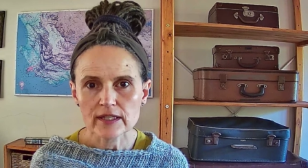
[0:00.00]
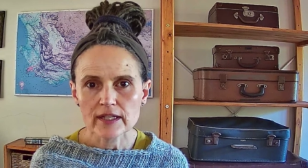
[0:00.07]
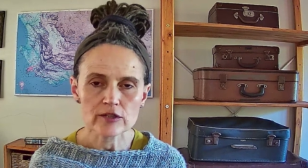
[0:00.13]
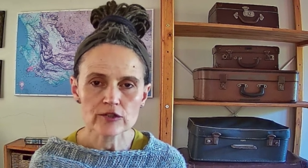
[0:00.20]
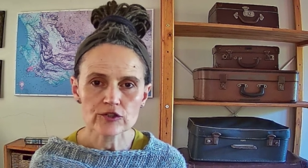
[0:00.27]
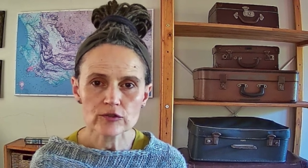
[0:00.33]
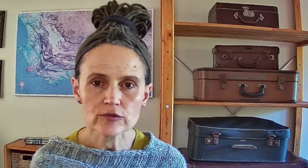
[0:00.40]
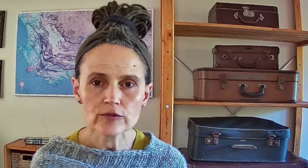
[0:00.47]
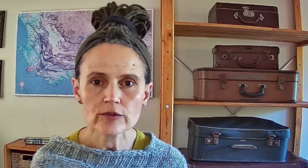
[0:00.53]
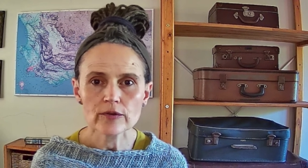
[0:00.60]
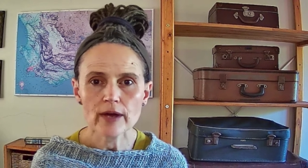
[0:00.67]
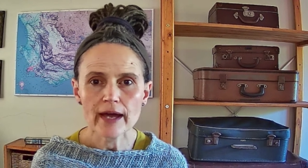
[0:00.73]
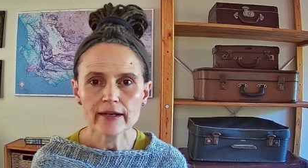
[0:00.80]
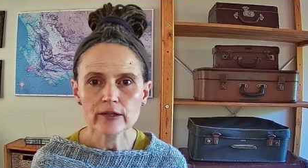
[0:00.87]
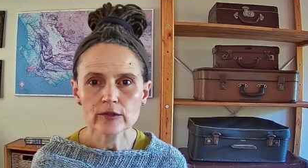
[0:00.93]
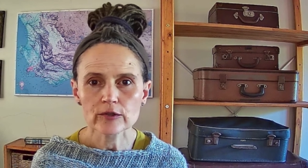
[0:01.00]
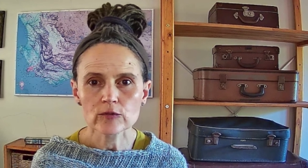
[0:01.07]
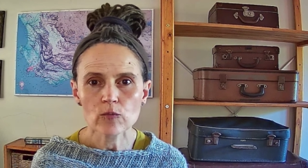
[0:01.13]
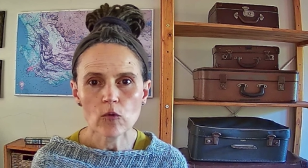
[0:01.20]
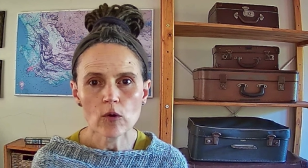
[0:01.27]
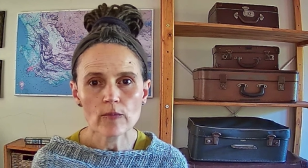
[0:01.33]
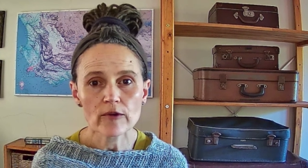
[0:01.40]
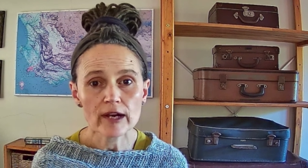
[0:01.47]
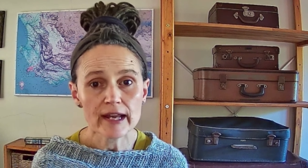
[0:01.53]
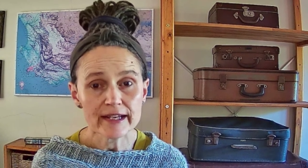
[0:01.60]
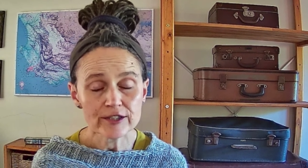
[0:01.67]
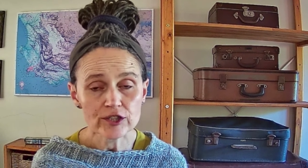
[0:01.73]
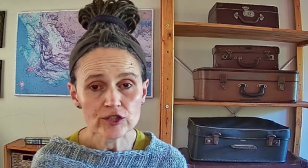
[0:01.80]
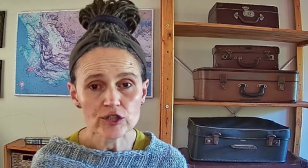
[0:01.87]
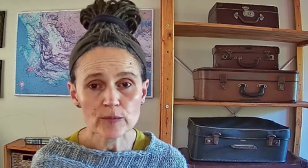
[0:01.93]
Children who had a good, warm
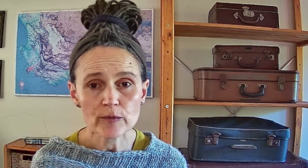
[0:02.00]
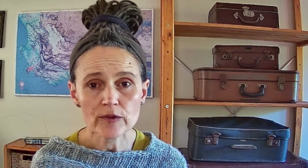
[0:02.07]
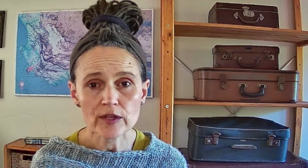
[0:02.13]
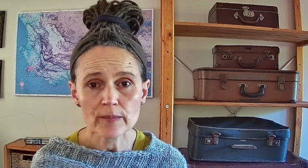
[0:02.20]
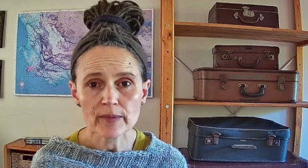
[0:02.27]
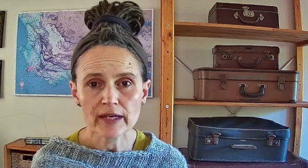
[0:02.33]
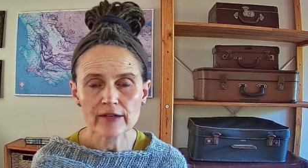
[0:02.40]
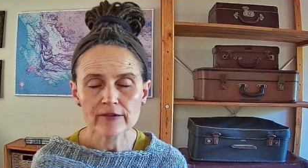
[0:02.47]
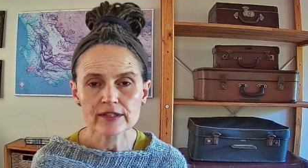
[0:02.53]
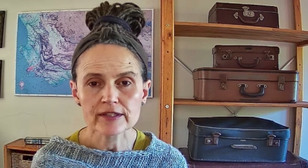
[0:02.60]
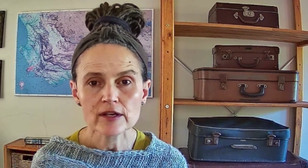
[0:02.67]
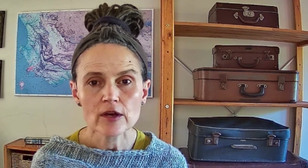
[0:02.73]
relationship with their parents